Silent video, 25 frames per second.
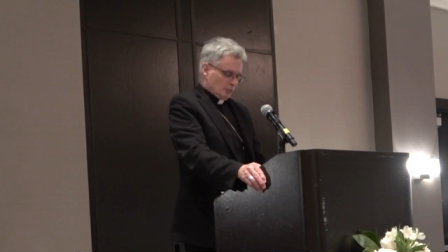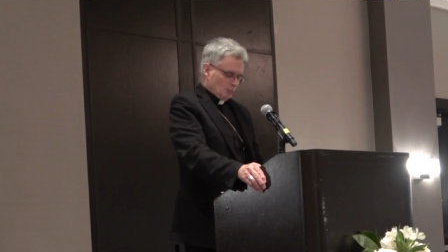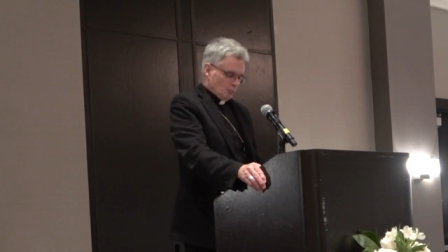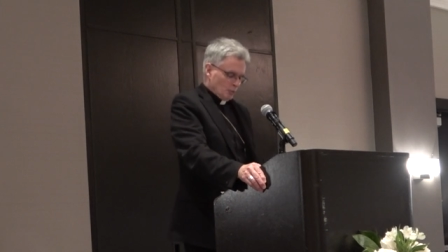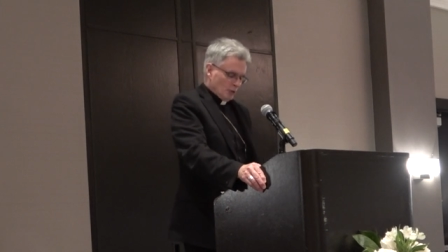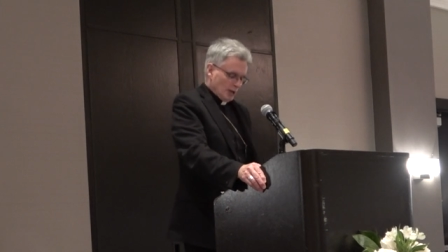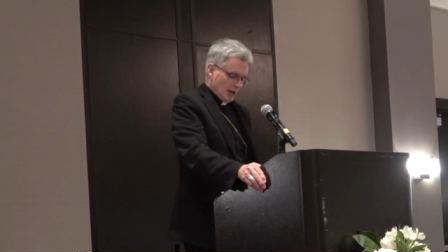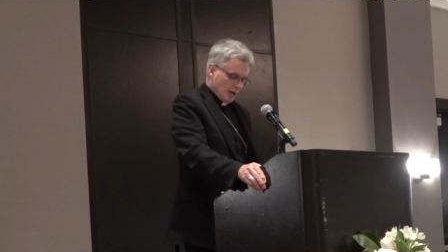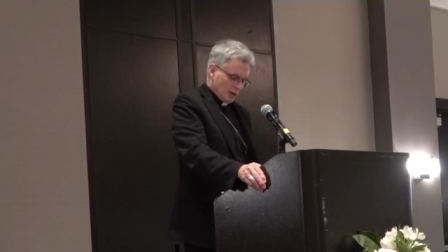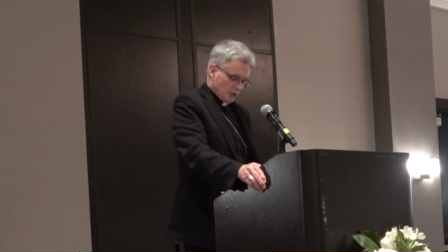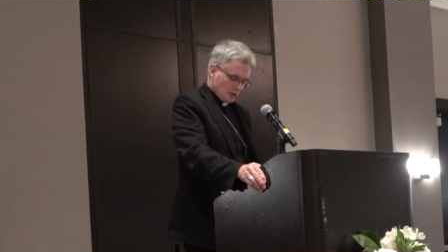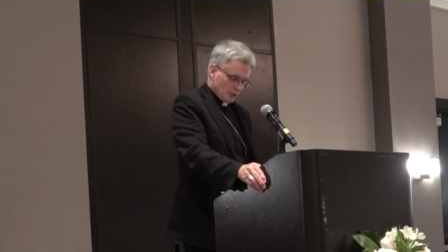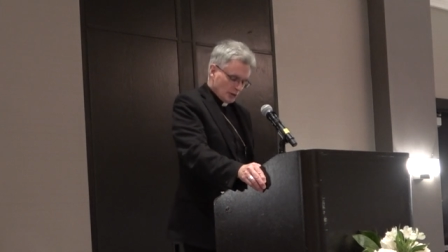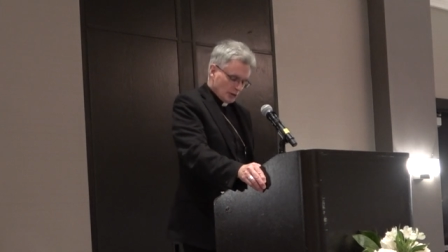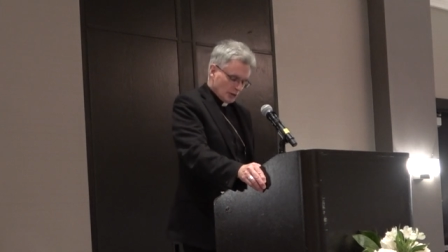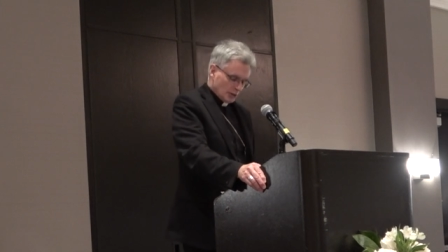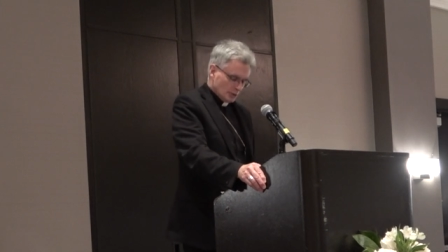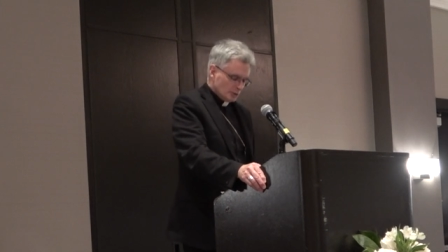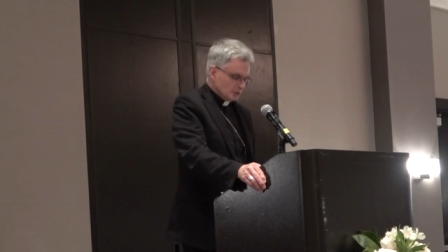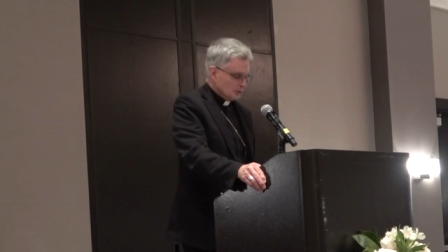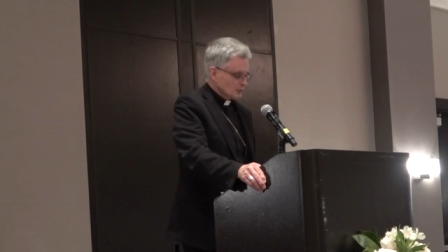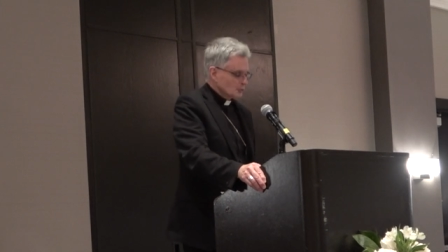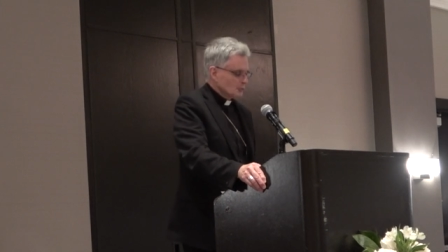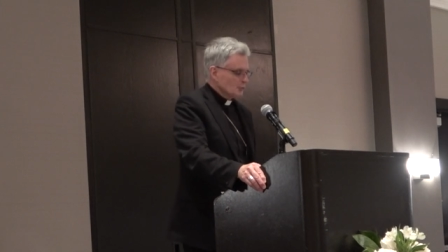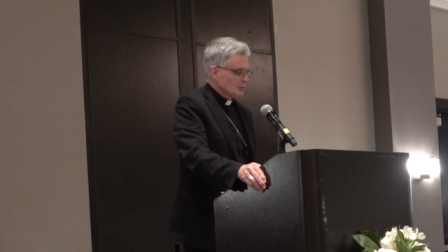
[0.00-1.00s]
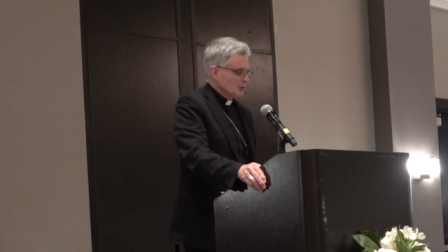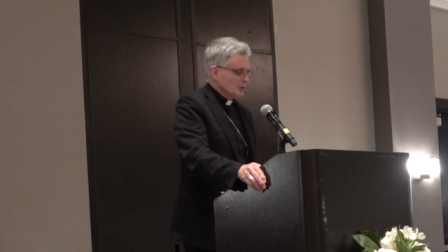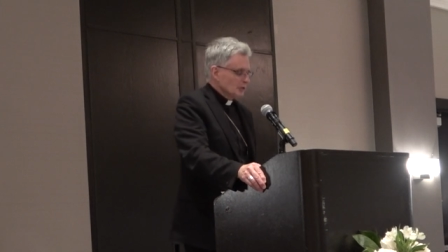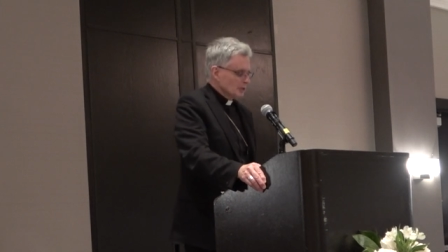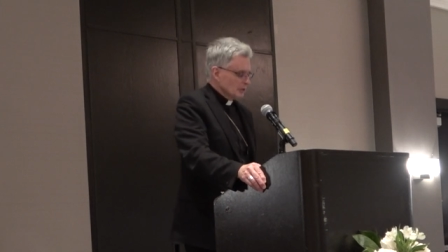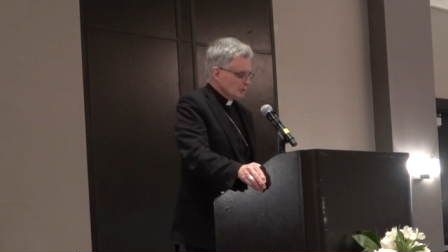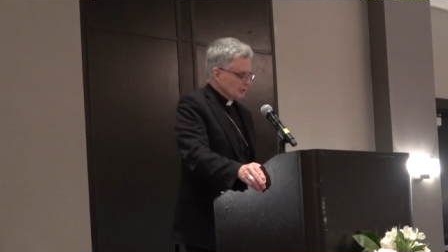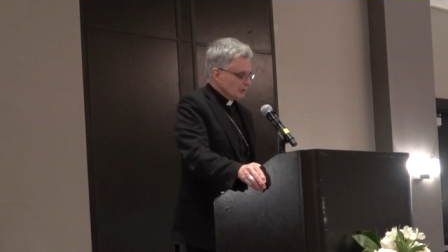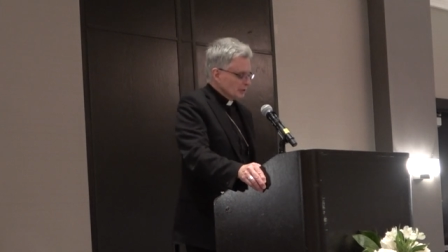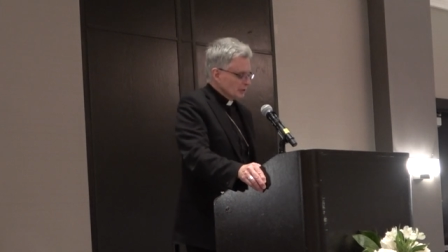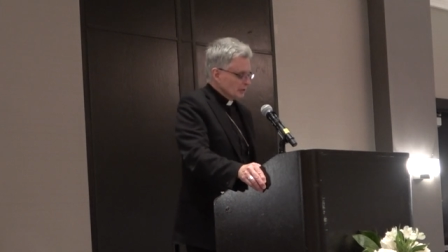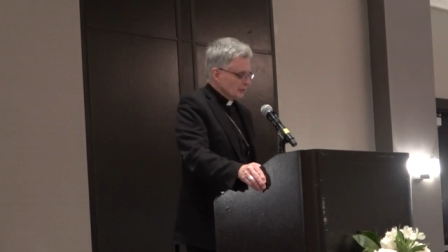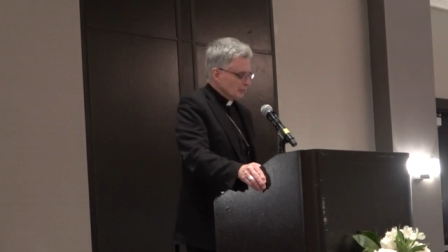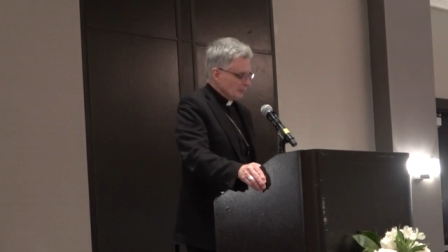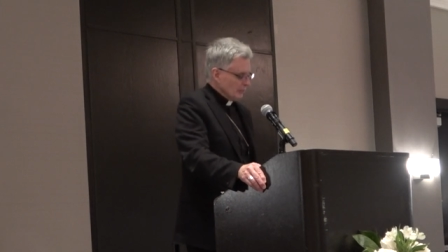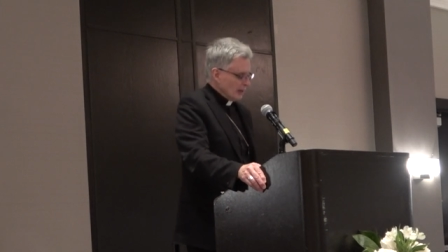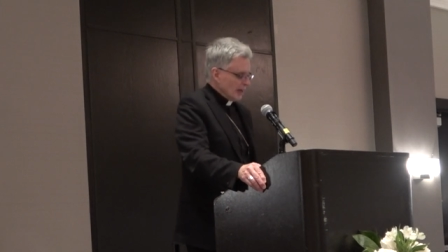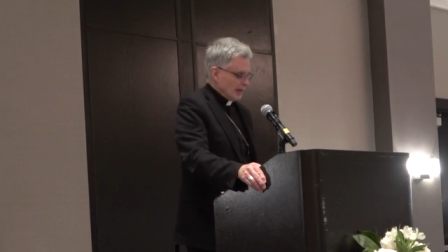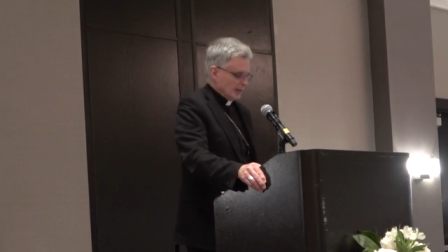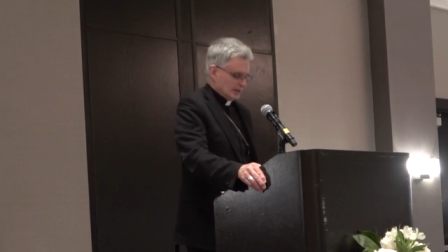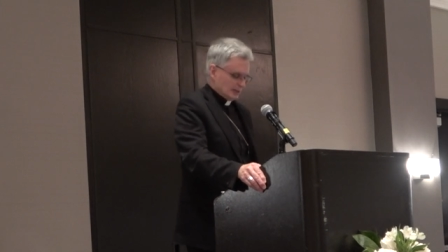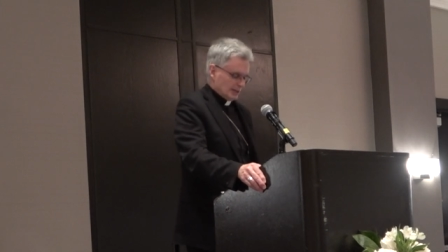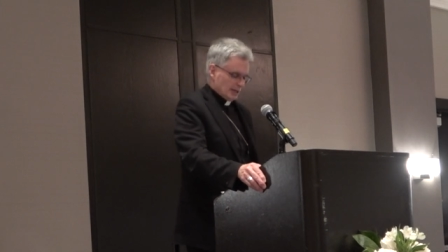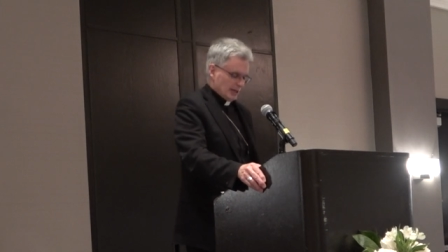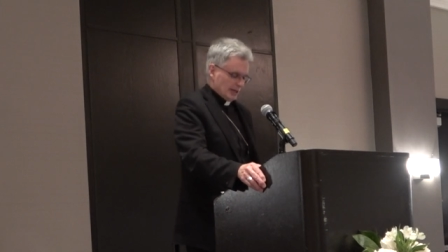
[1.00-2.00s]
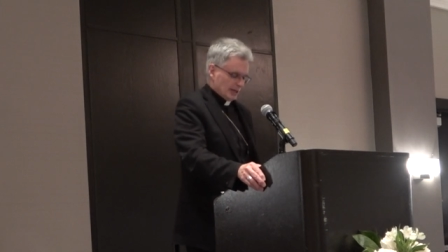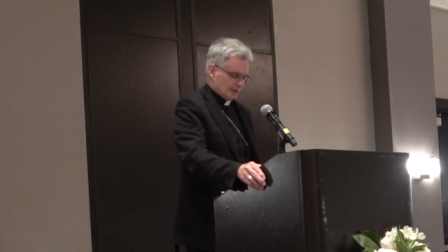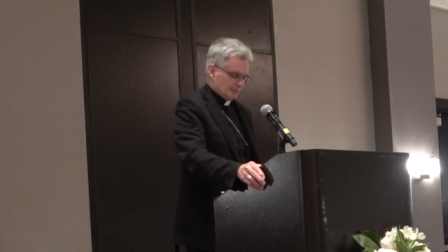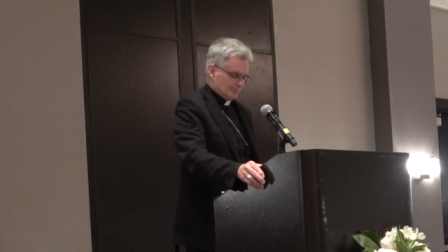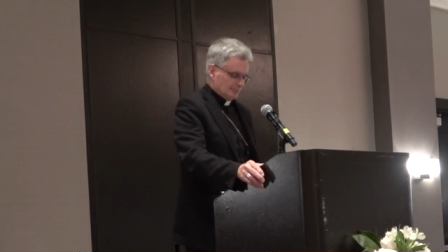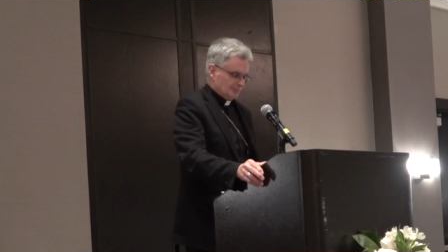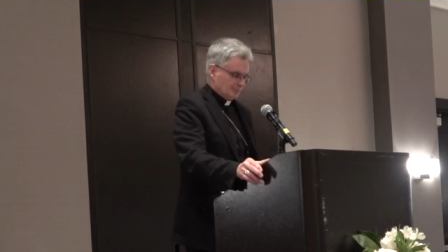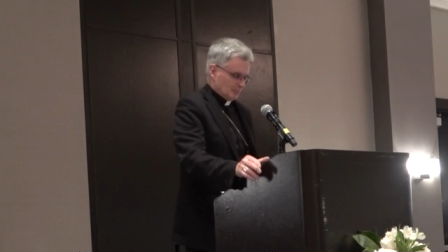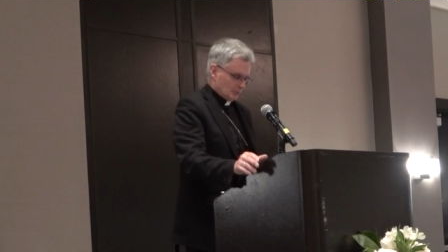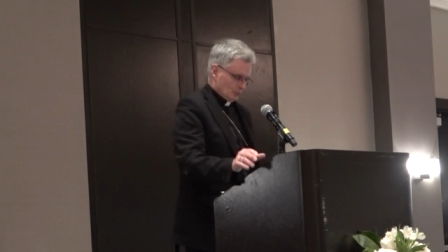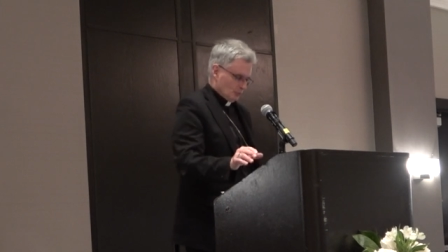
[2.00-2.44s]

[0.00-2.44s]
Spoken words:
Well, how then do we combat that?